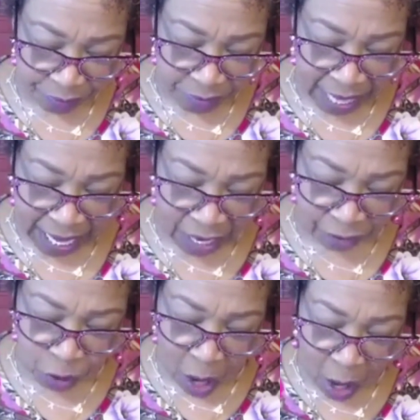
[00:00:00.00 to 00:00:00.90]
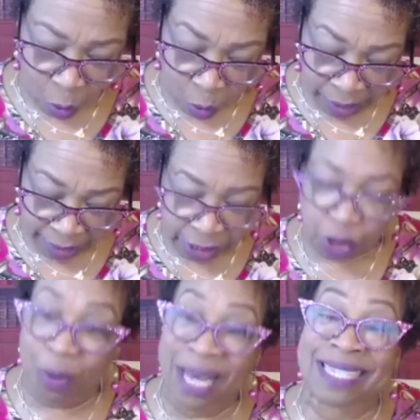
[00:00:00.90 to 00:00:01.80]
And if you are willing
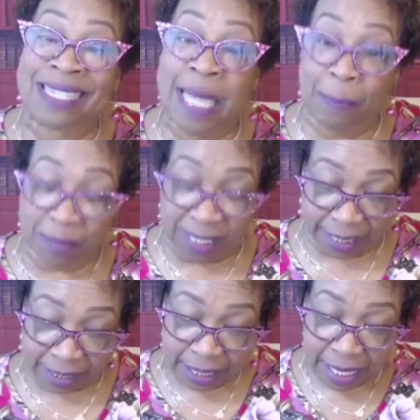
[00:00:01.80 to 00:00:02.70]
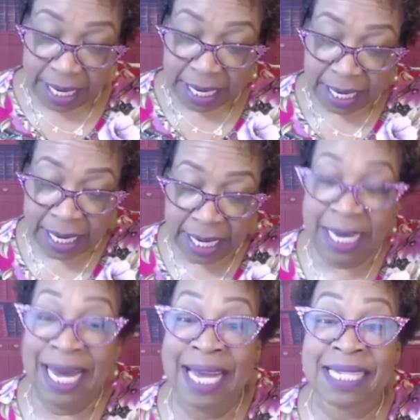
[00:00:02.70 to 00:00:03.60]
to accept it, he
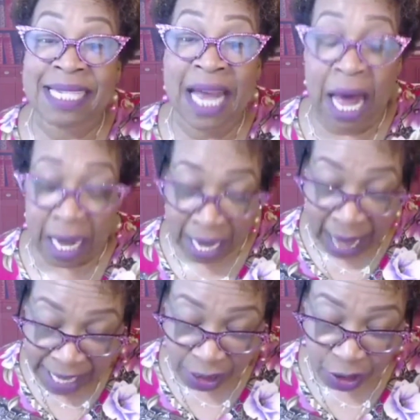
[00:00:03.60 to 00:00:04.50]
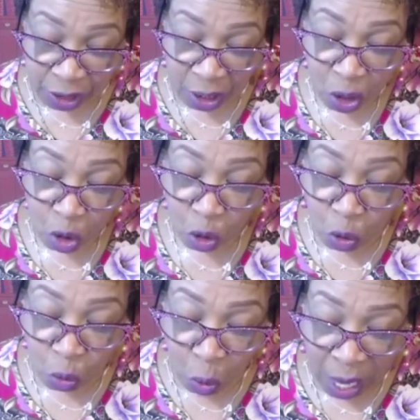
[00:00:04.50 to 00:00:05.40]
is the Elijah who
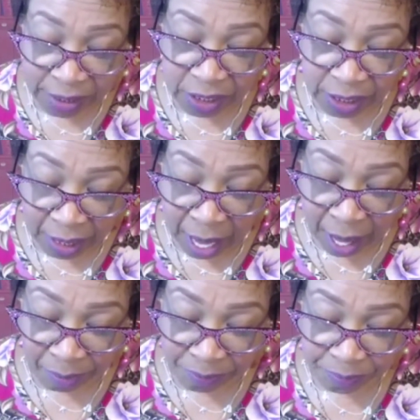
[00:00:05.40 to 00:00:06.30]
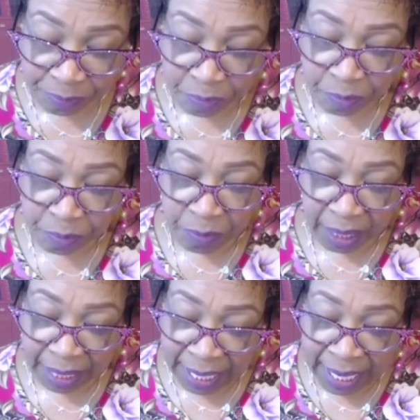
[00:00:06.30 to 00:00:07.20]
was to come.
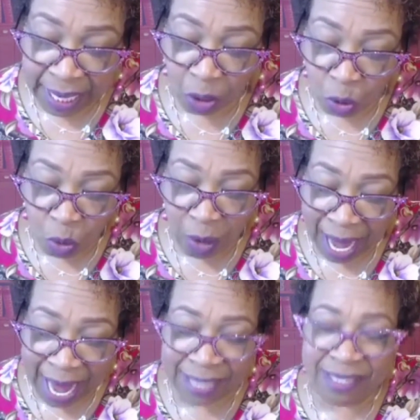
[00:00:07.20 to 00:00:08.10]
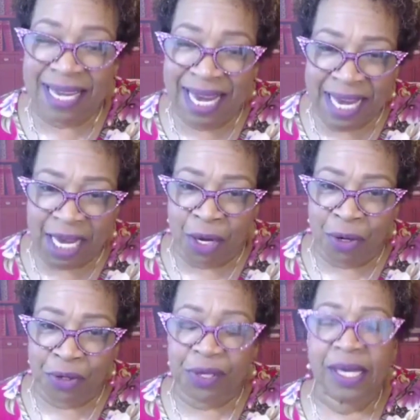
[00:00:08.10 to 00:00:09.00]
He who has
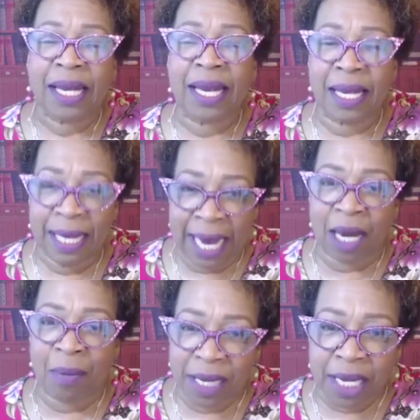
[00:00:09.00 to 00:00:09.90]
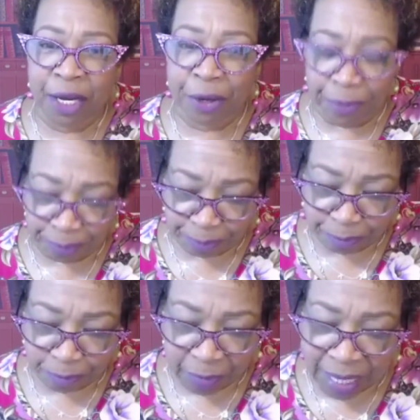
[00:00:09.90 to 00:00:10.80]
ears, let him hear.
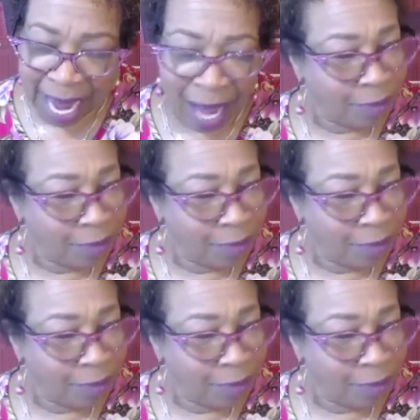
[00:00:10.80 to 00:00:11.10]
Now,